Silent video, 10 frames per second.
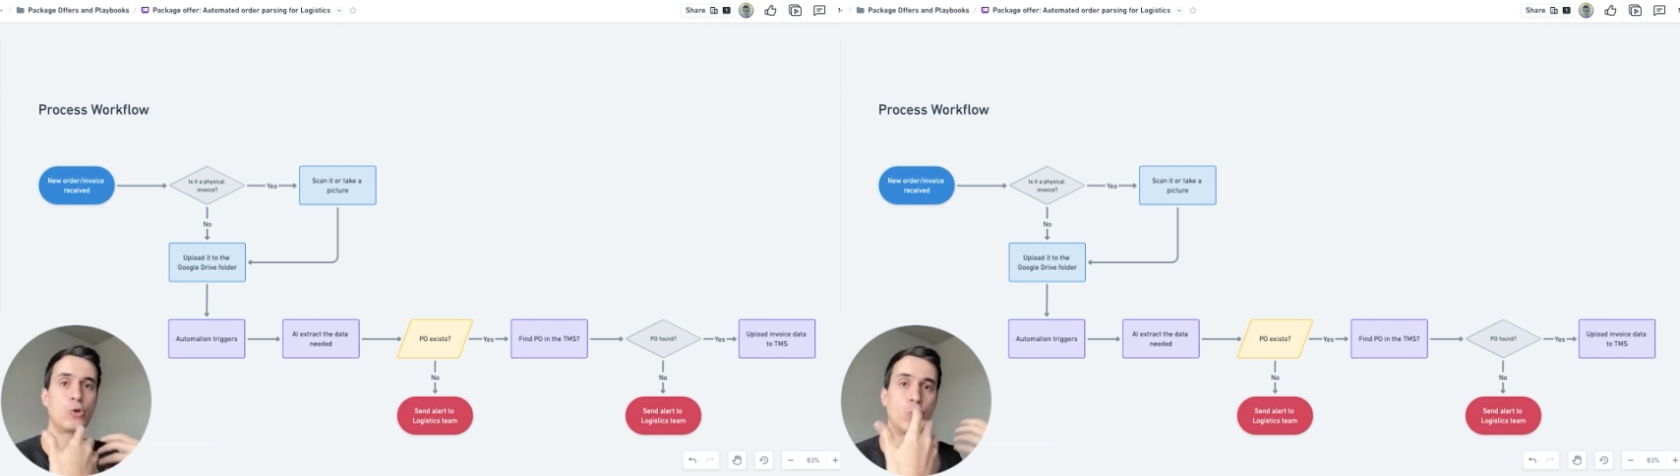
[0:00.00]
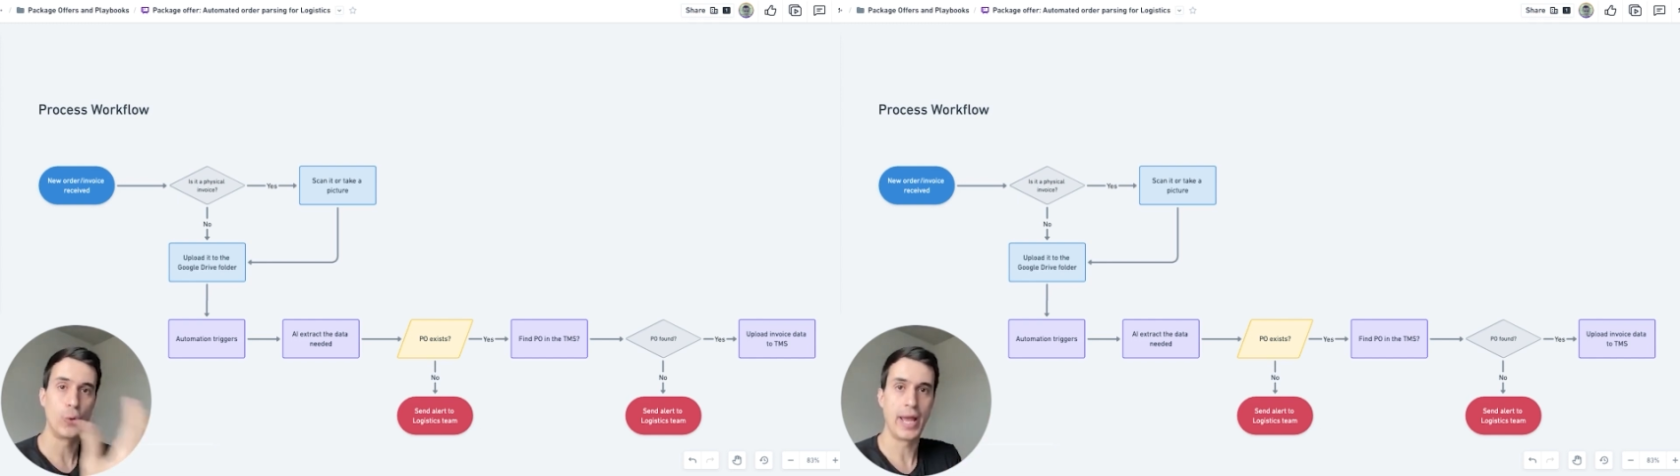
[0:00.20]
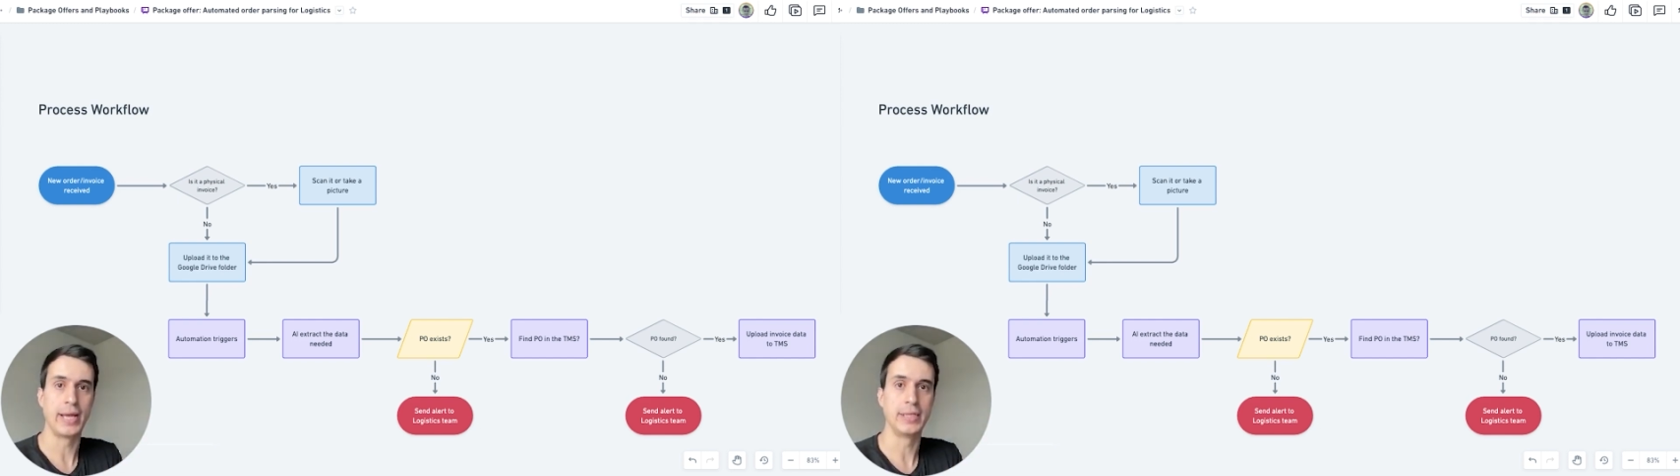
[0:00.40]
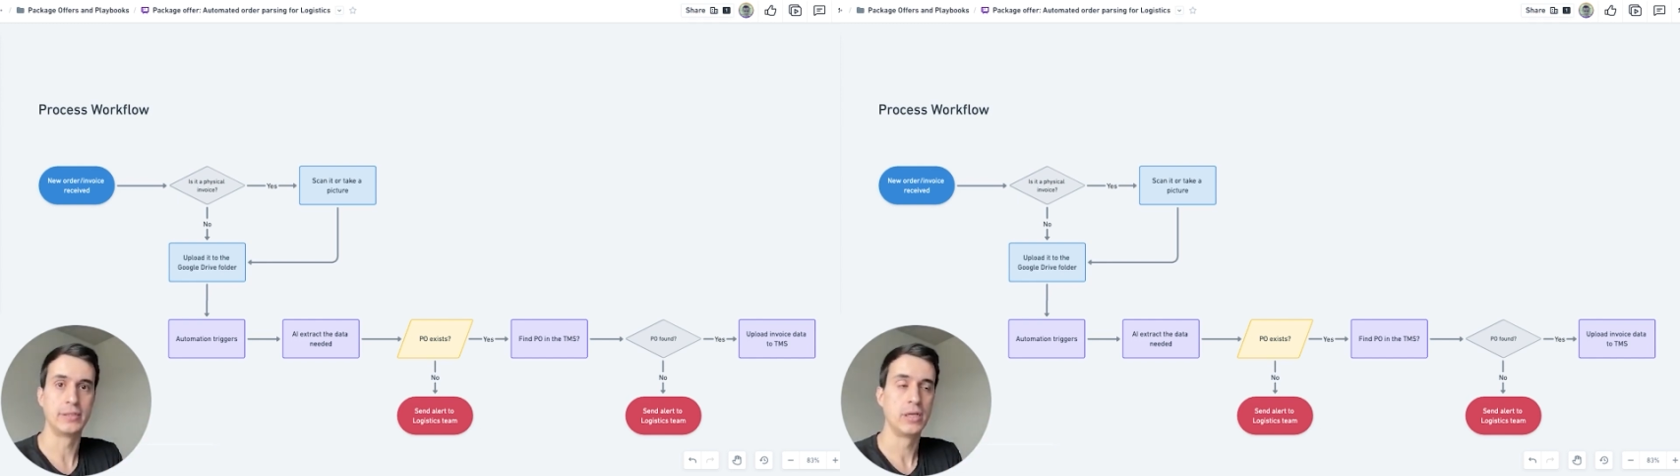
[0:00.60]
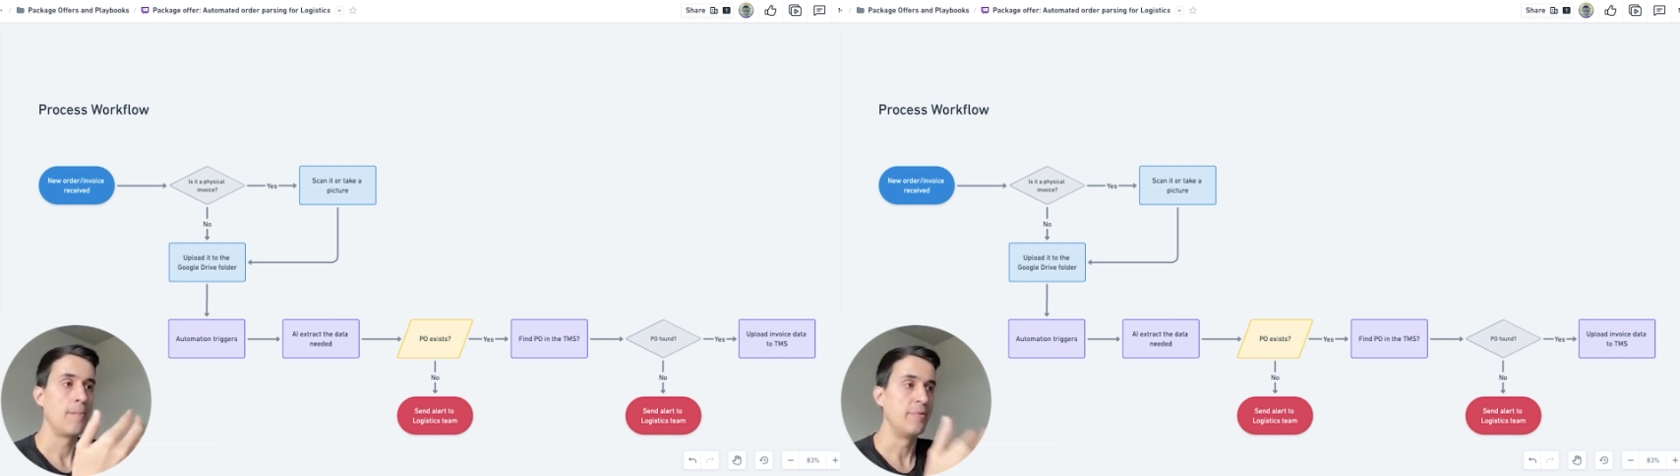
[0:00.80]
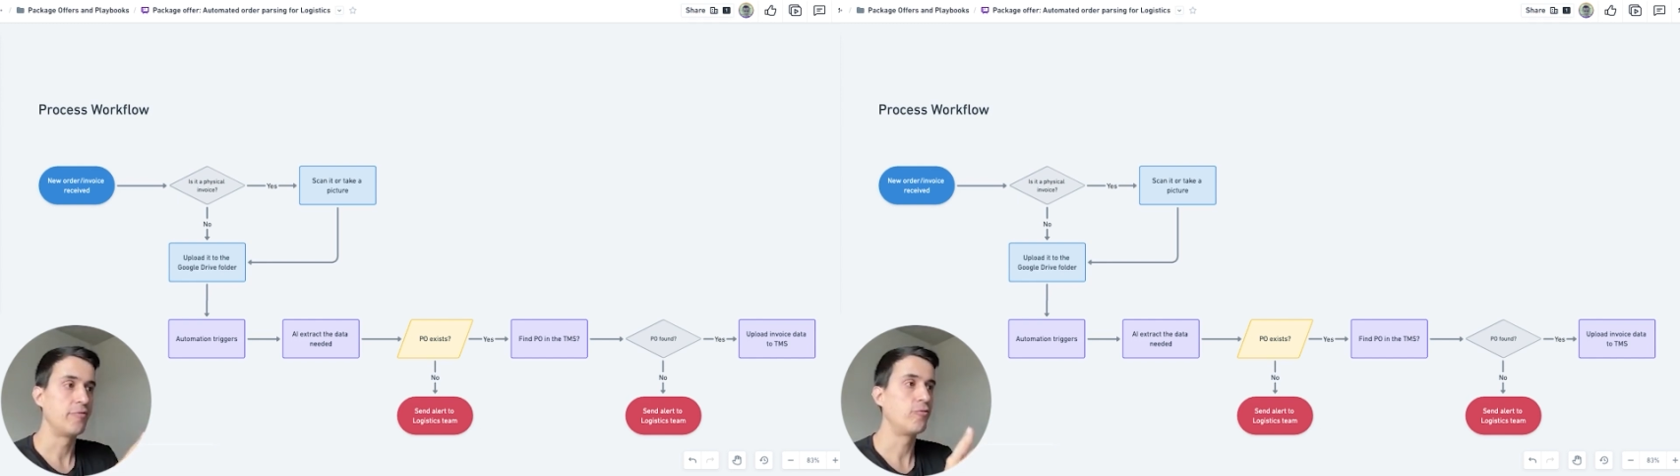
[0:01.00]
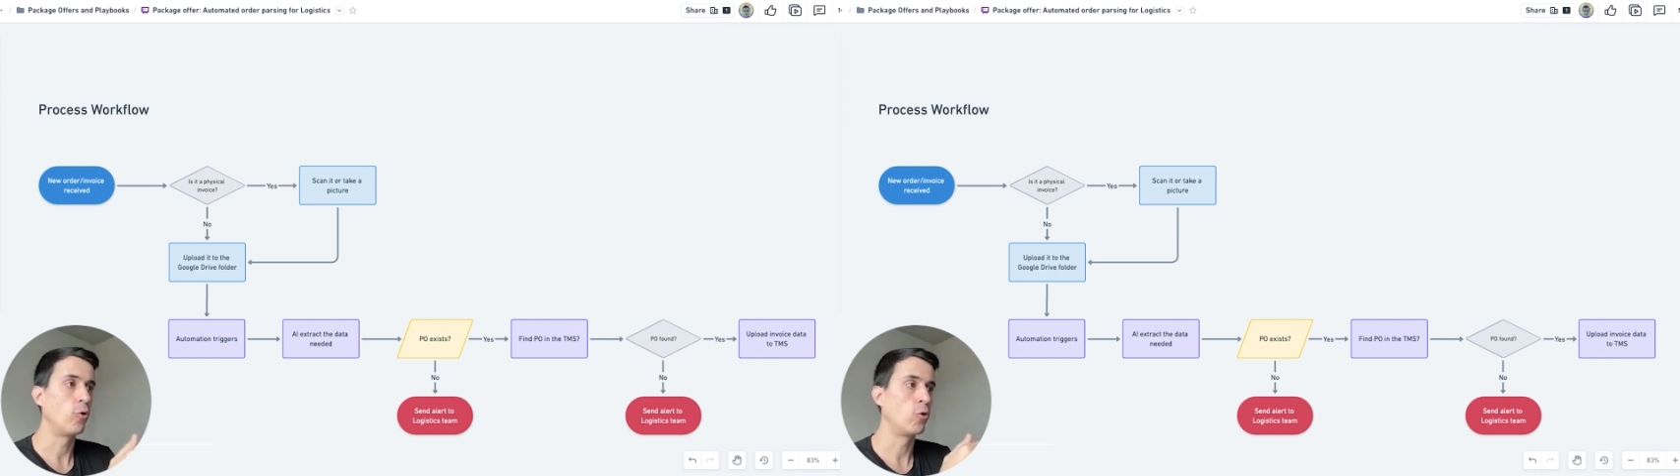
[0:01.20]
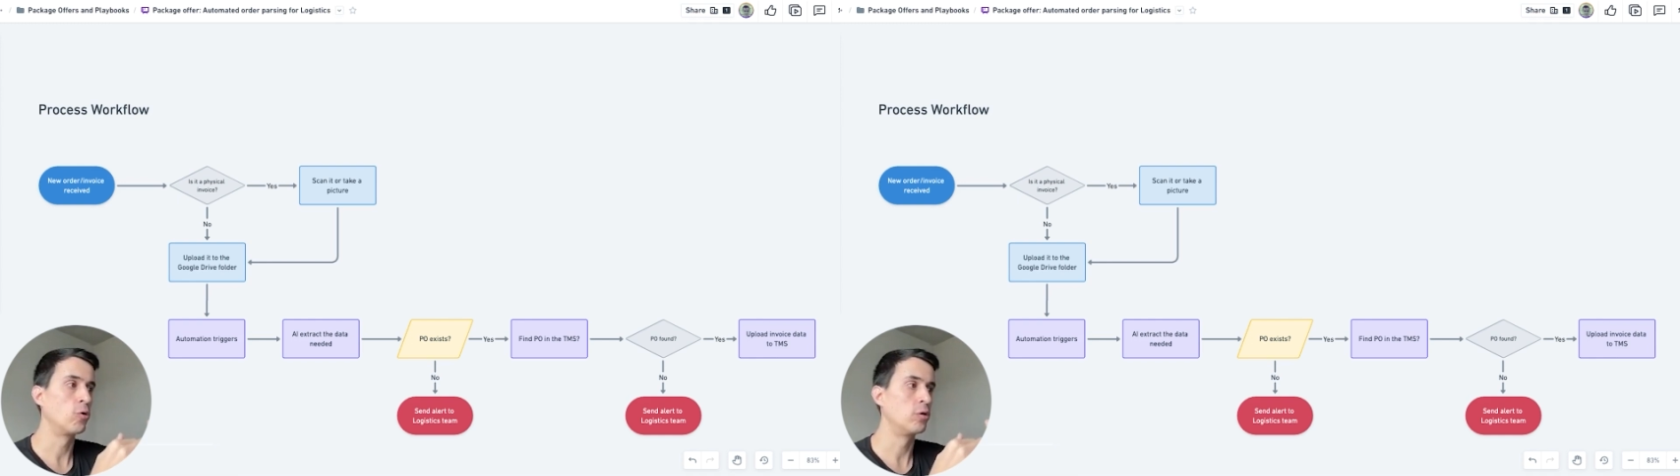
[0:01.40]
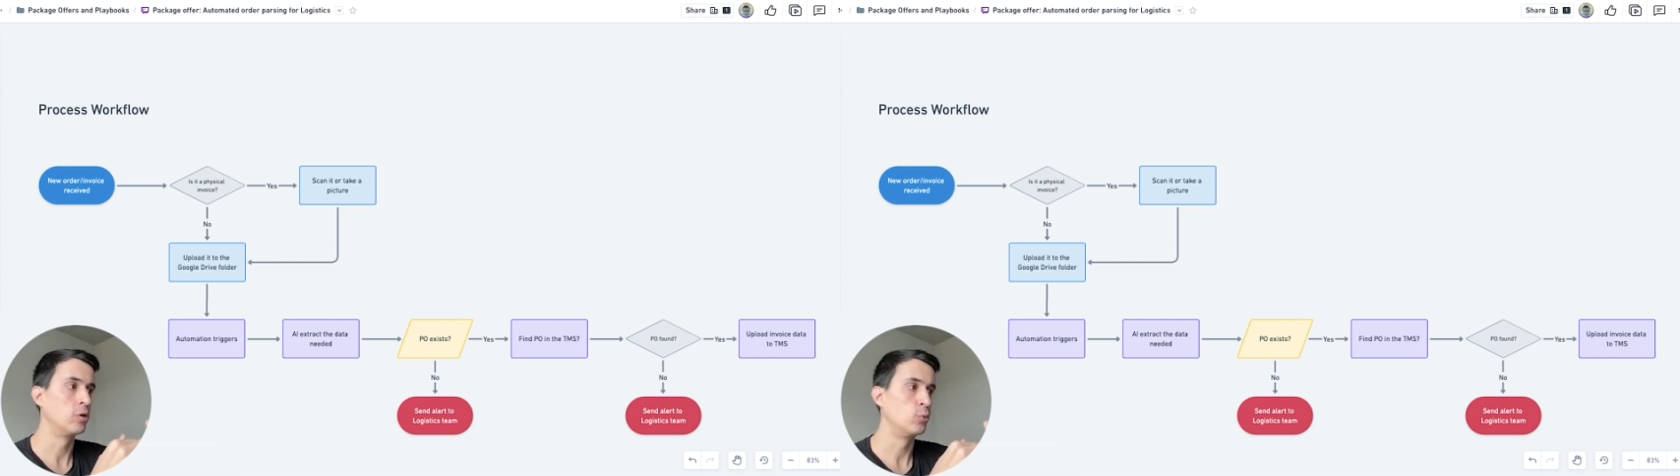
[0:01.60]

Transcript: create before